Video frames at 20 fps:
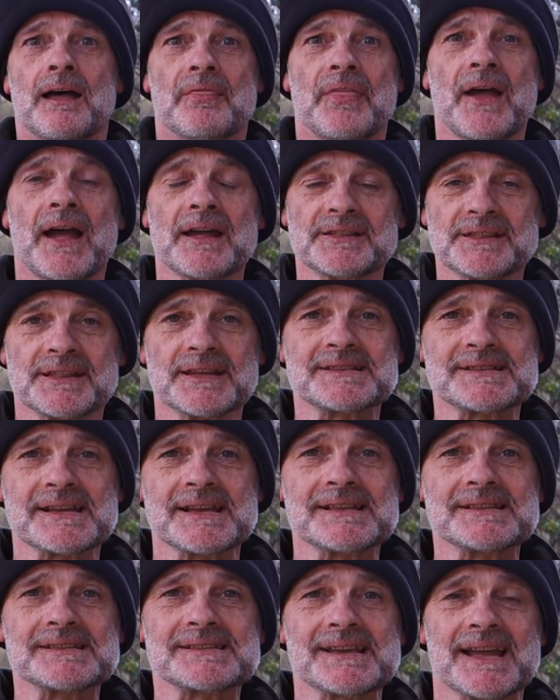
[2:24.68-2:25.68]
That's it,
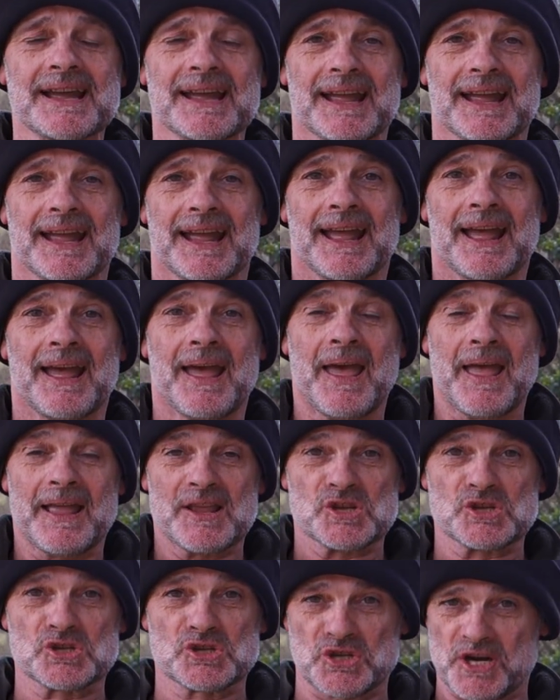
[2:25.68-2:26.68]
isn't it?
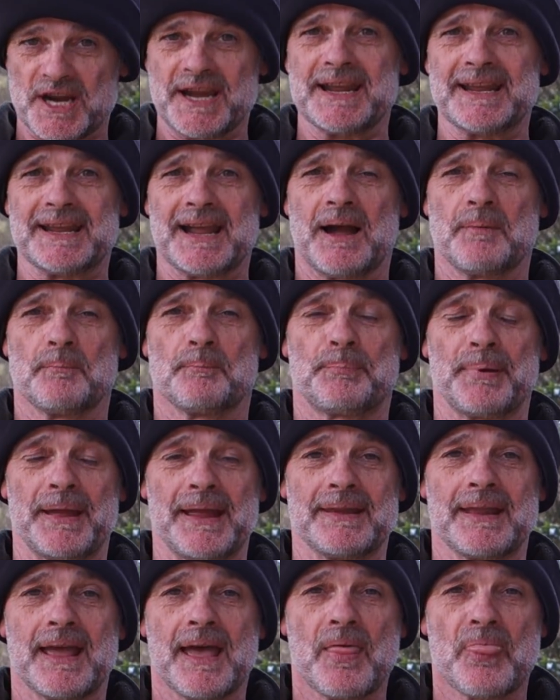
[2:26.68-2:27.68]
Tree
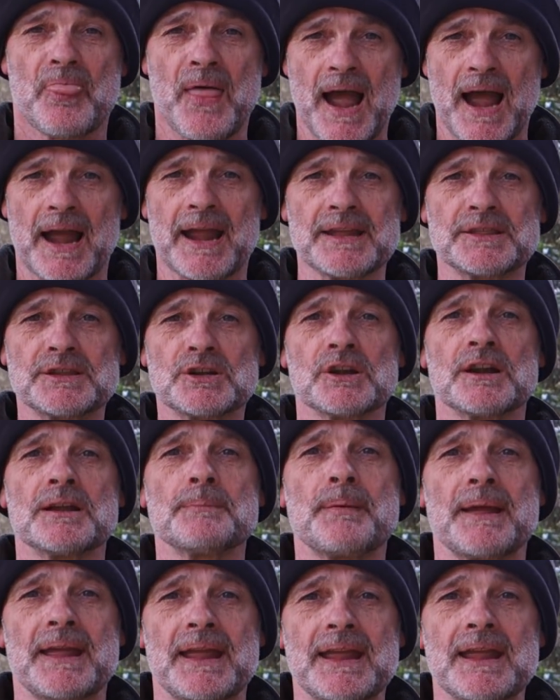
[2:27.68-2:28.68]
camping, that is going
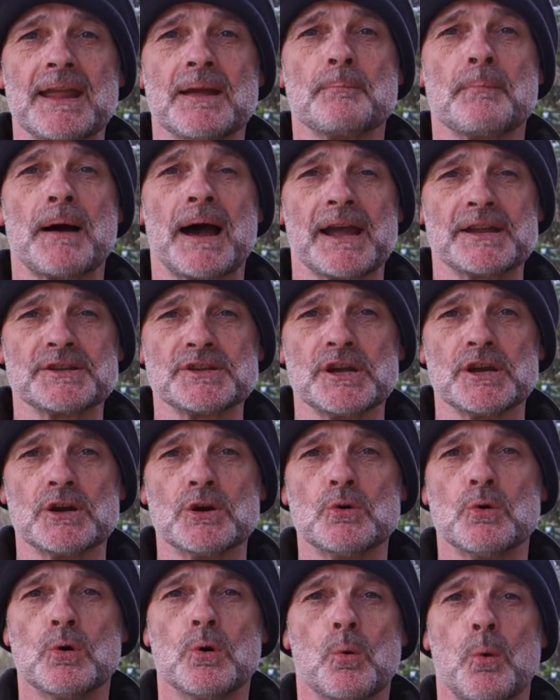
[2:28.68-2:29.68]
to be my
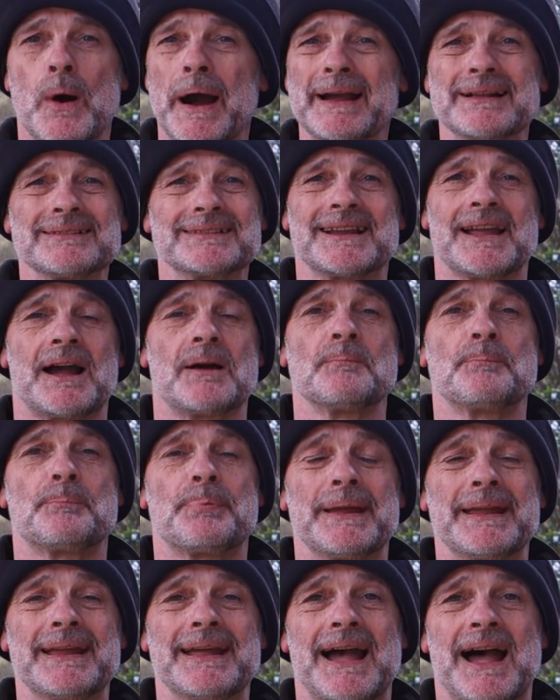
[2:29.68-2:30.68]
new wild
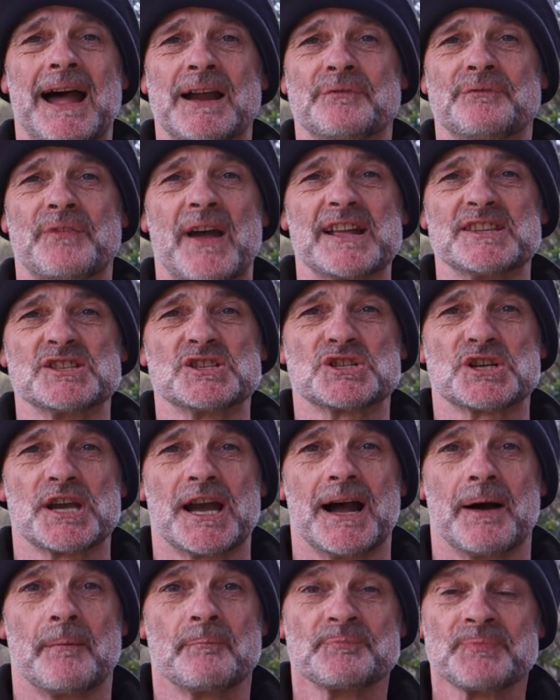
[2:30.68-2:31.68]
camping
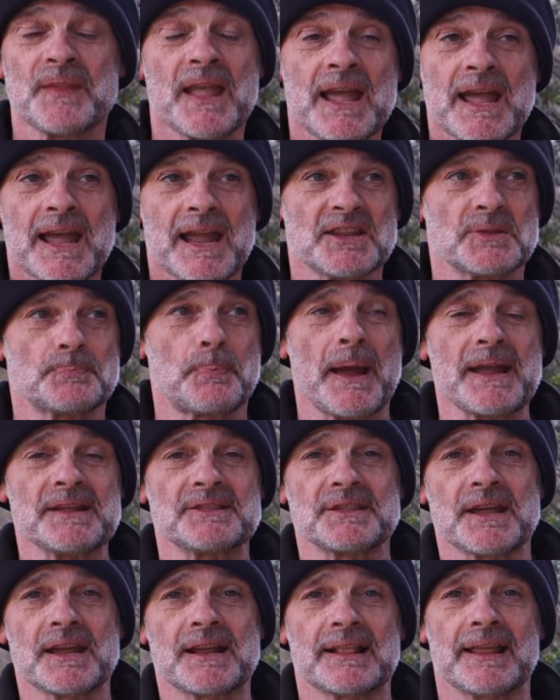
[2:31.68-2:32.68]
adventure. It's
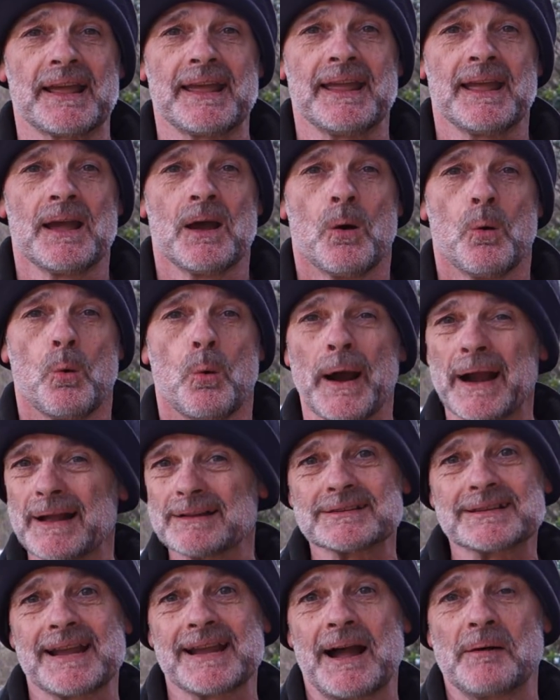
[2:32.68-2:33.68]
basically
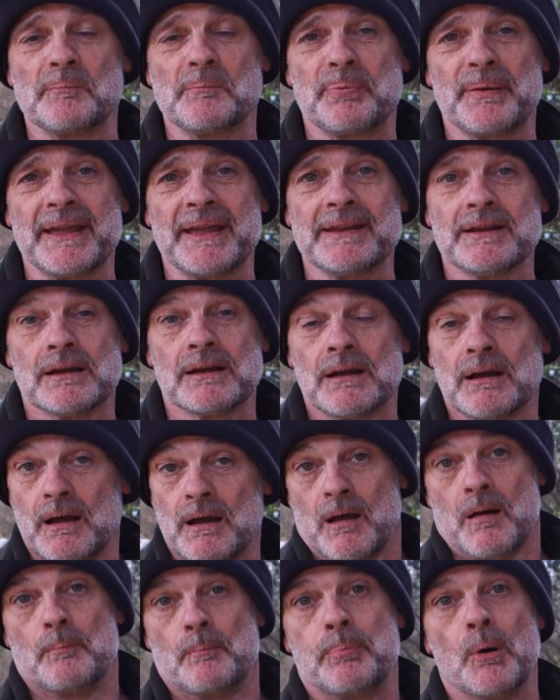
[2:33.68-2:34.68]
wild camping,
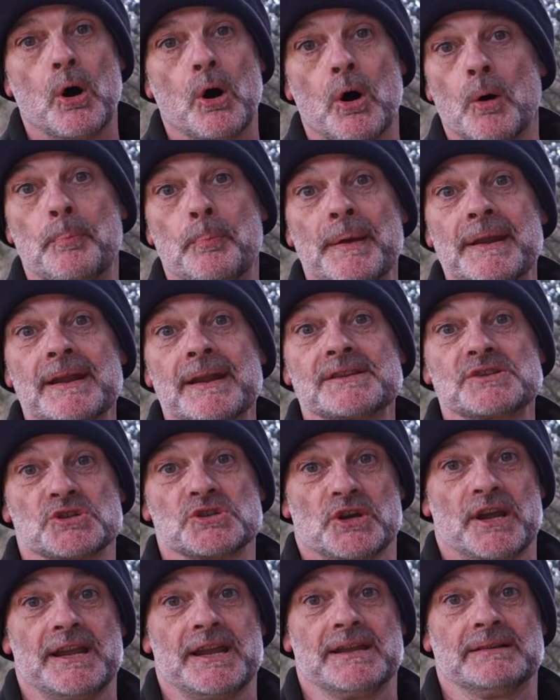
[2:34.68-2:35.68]
but up in a
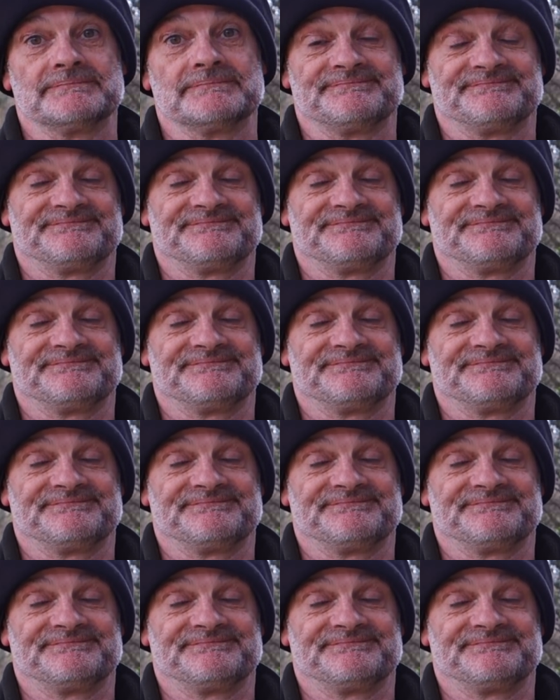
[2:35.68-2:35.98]
tree.